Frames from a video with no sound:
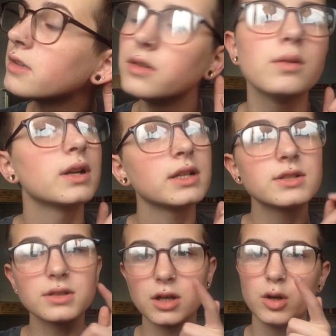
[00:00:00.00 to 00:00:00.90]
2 on
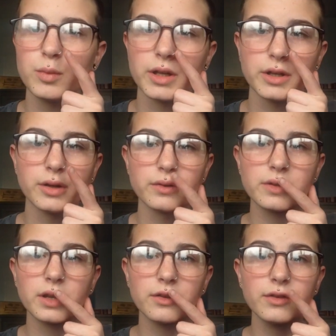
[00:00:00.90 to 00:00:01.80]
each lobe and nose,
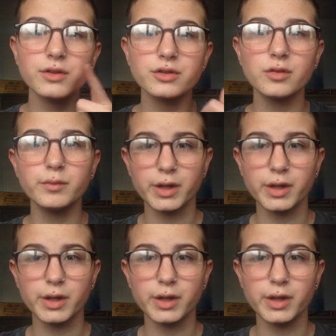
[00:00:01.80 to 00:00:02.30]
and a Philtrum,